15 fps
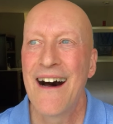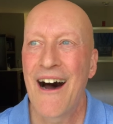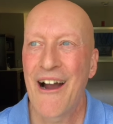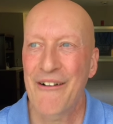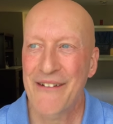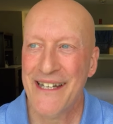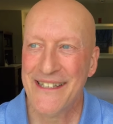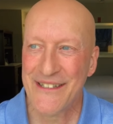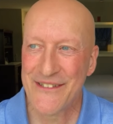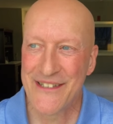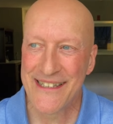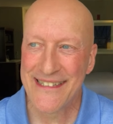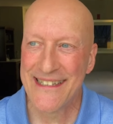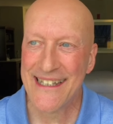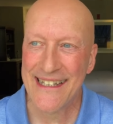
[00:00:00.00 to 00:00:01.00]
our
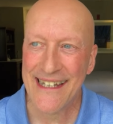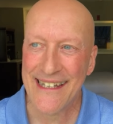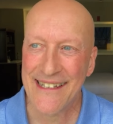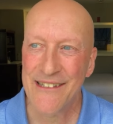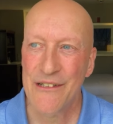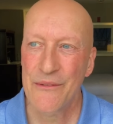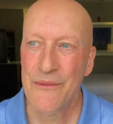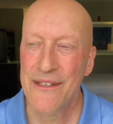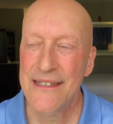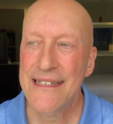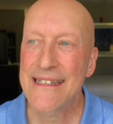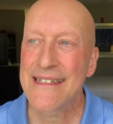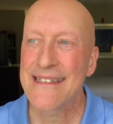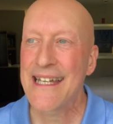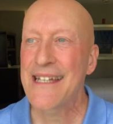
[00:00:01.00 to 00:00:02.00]
energy today with
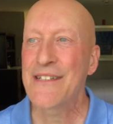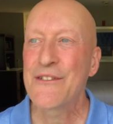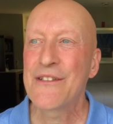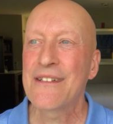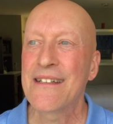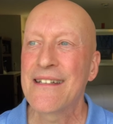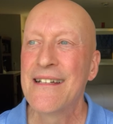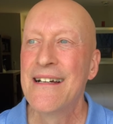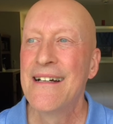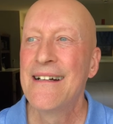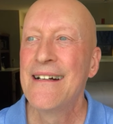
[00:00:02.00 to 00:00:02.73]
the intention